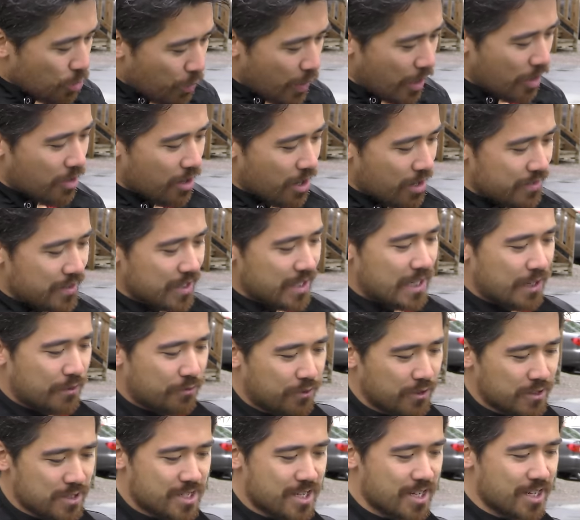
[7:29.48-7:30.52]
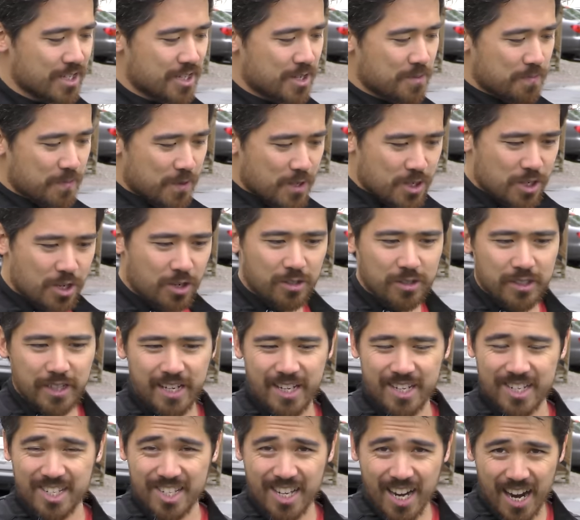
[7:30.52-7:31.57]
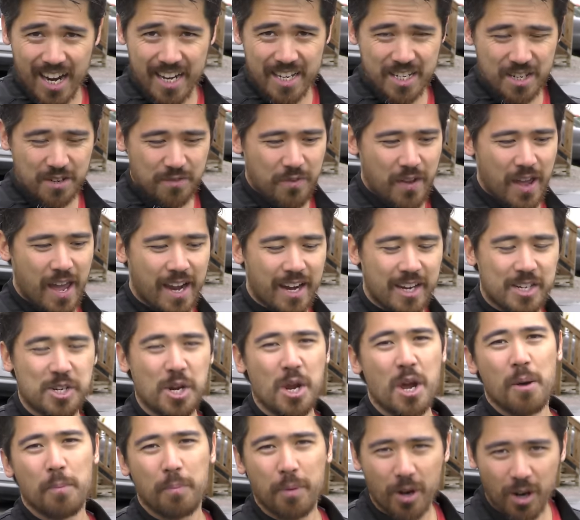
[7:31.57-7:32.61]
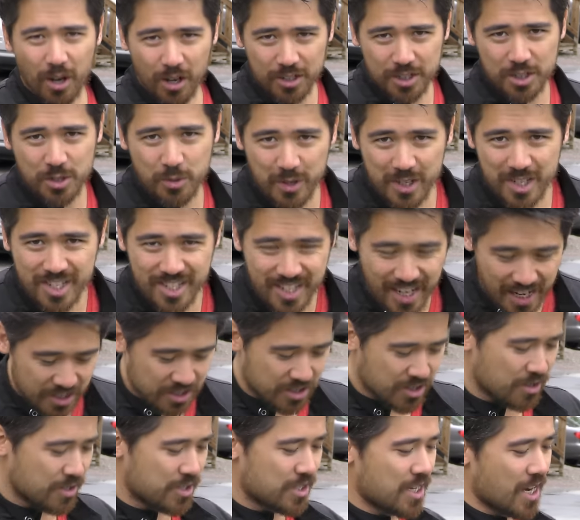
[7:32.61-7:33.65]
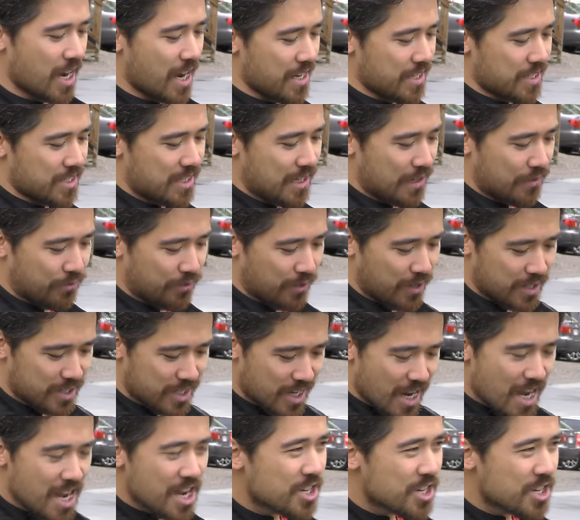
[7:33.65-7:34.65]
so where are the differences? Certainly a size advantage, but also a sensor size difference.